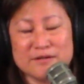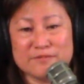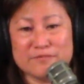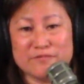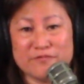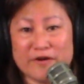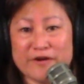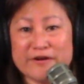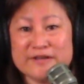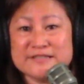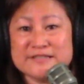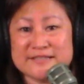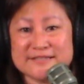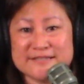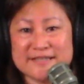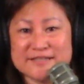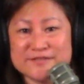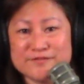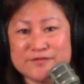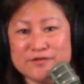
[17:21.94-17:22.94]
very
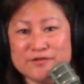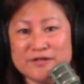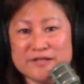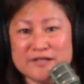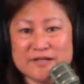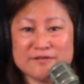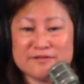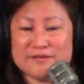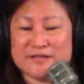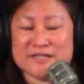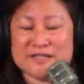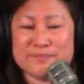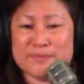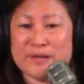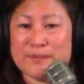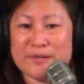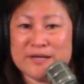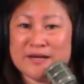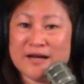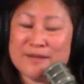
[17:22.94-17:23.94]
successful and other things
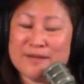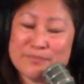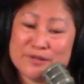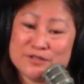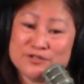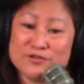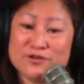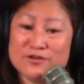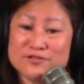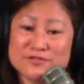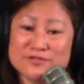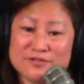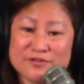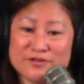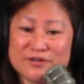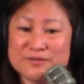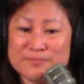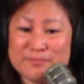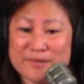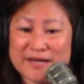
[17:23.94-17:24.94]
maybe not, but you also
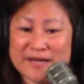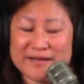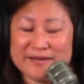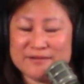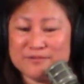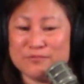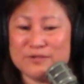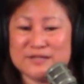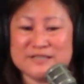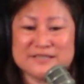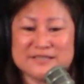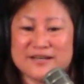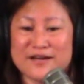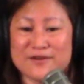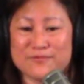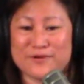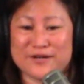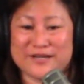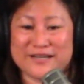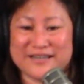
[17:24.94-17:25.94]
learn by what's
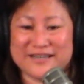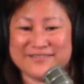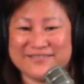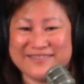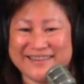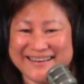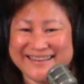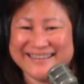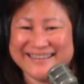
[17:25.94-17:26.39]
not working, right?